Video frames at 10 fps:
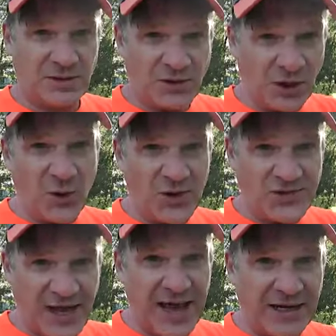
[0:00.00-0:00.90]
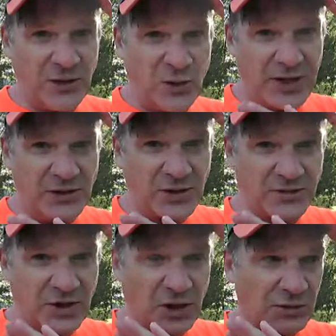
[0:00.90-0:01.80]
Dolores Cannon, who
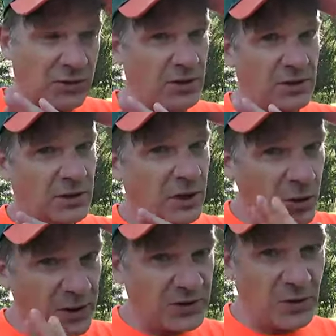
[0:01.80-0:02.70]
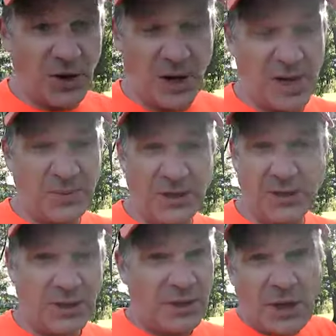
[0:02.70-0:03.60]
interviewed, according to her, I mean,
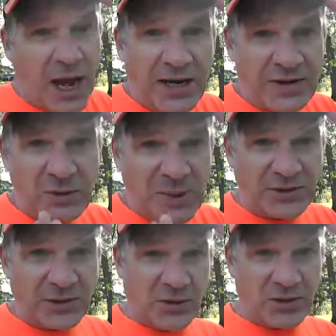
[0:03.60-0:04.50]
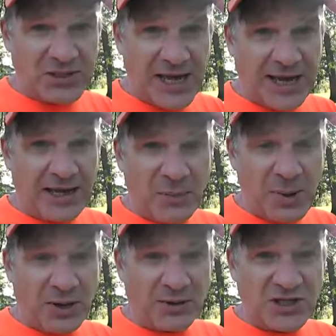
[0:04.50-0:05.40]
I never met Dolores Cannon.
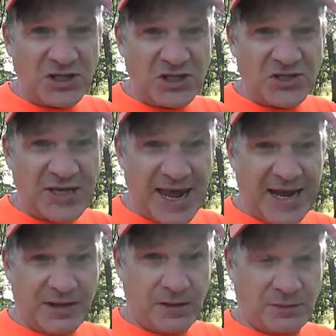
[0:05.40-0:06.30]
Apparently, she's dead.